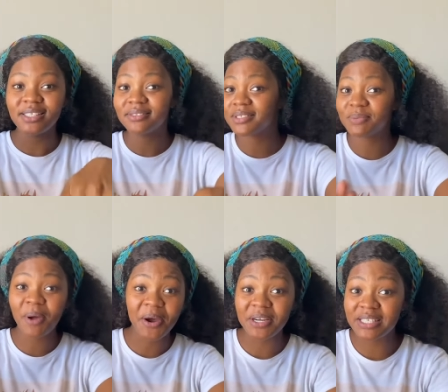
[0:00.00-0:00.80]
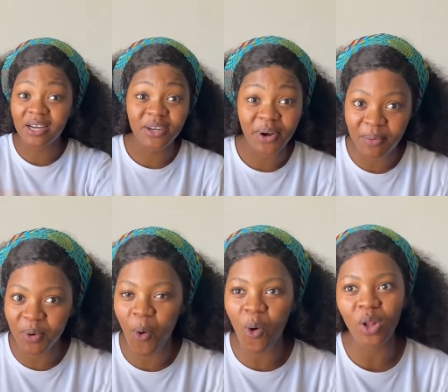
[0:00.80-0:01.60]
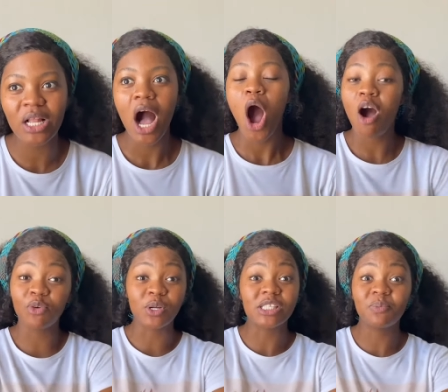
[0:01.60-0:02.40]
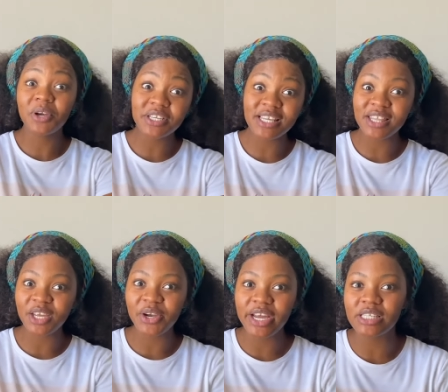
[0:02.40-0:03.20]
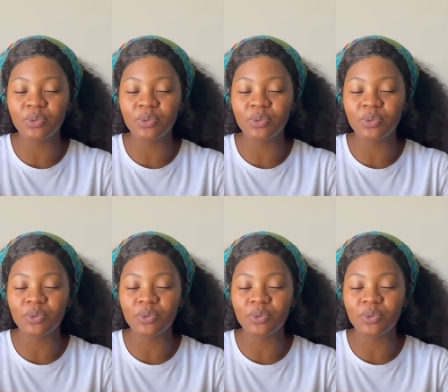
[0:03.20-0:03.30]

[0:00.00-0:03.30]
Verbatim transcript: spiraling down a rabbit hole of conspiracy theories,